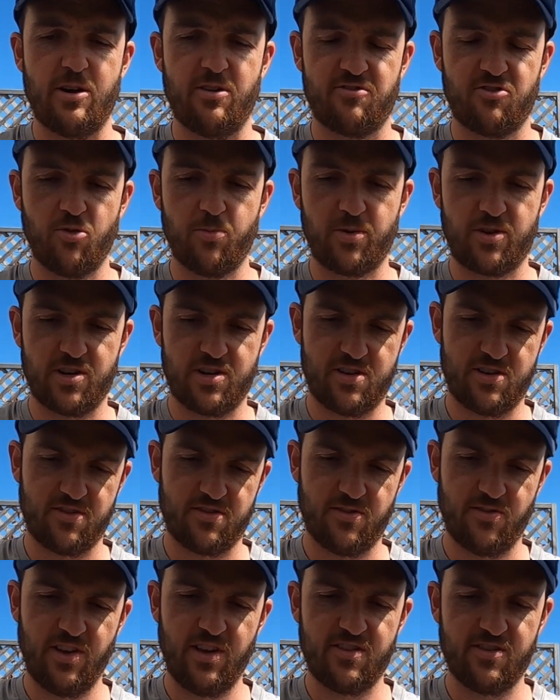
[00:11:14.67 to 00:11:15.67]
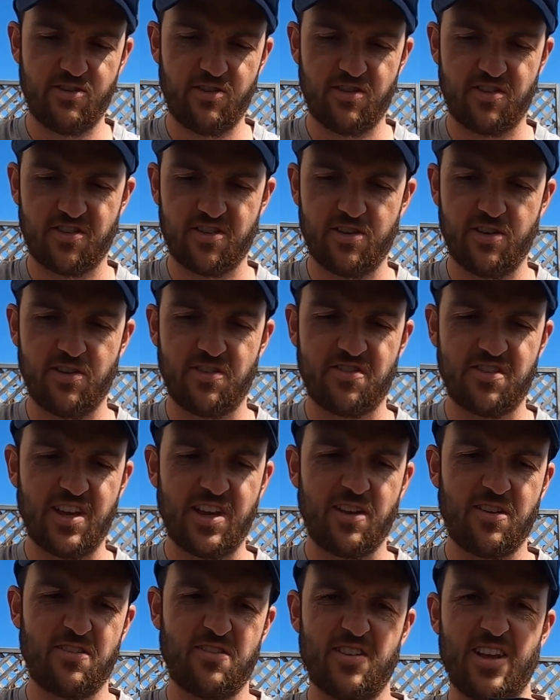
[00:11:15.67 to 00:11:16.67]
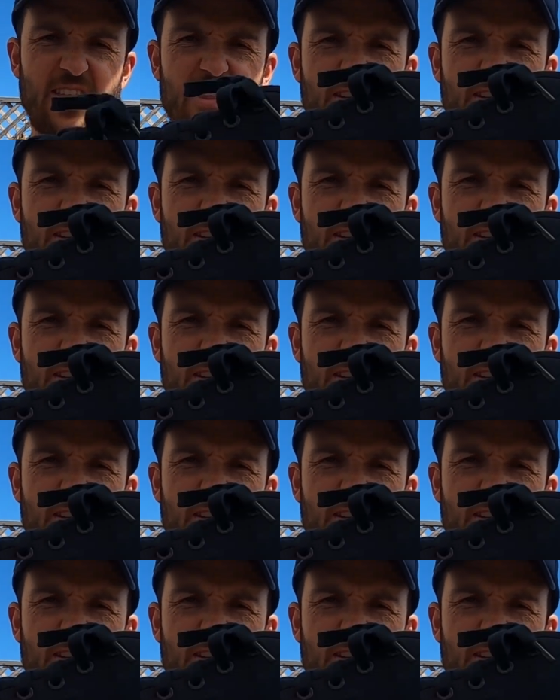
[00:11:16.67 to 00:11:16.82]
pair of Supergars. These are a size 6,